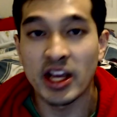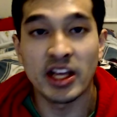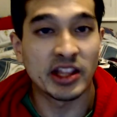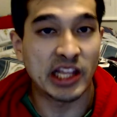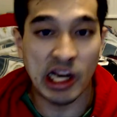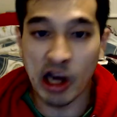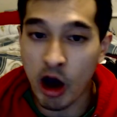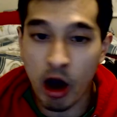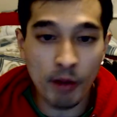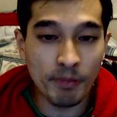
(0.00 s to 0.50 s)

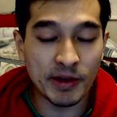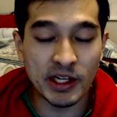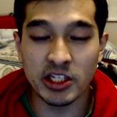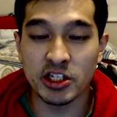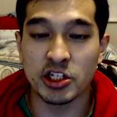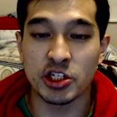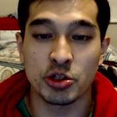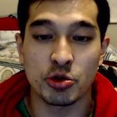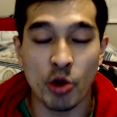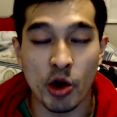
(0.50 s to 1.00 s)
they all be
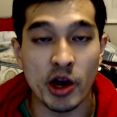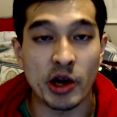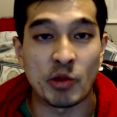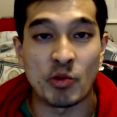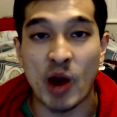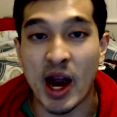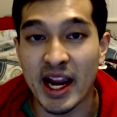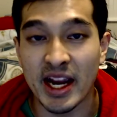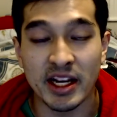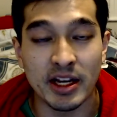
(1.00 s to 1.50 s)
destroyed
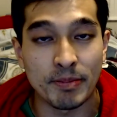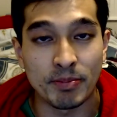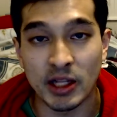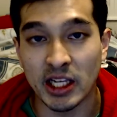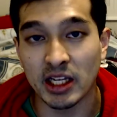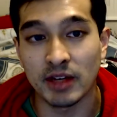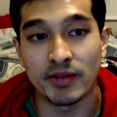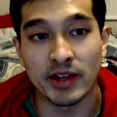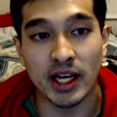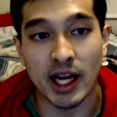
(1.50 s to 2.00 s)
right in the
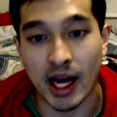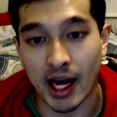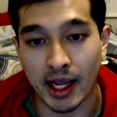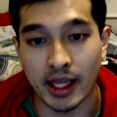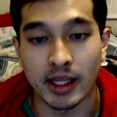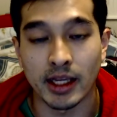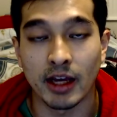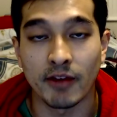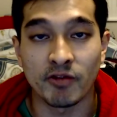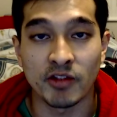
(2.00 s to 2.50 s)
blink of an eye
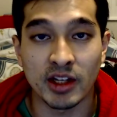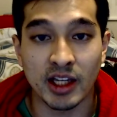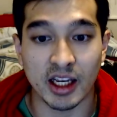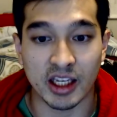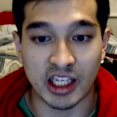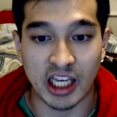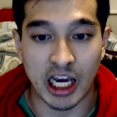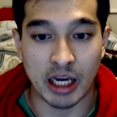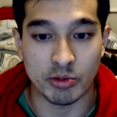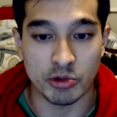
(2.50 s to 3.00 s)
if you get
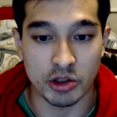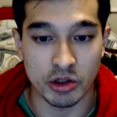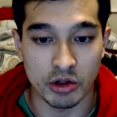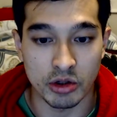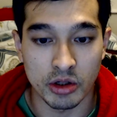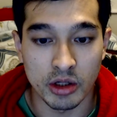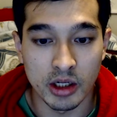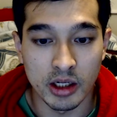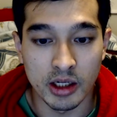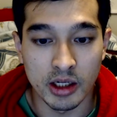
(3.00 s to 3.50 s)
captured.